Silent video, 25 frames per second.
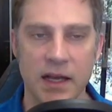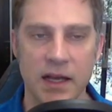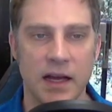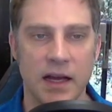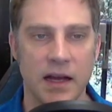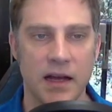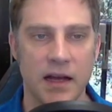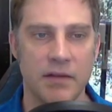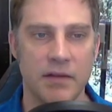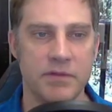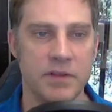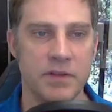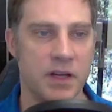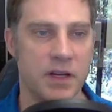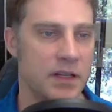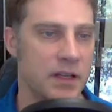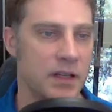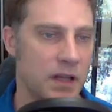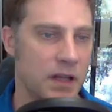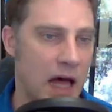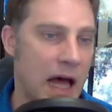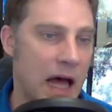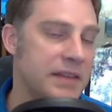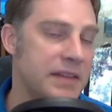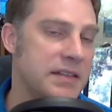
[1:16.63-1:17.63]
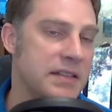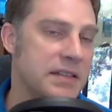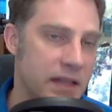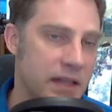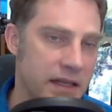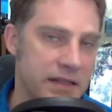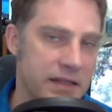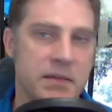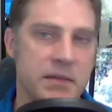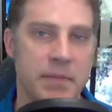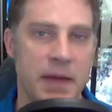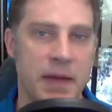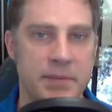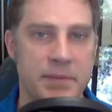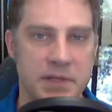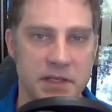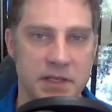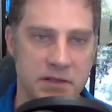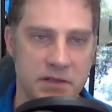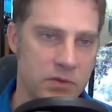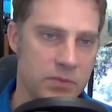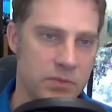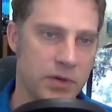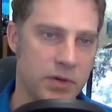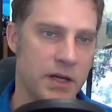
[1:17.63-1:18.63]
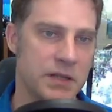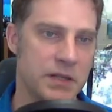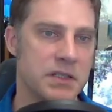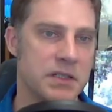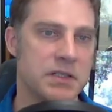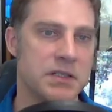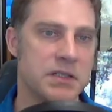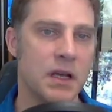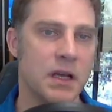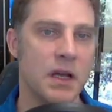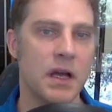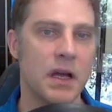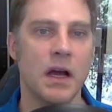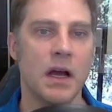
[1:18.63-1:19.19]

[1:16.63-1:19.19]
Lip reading: I've done lots and lots of Maps SEO projects,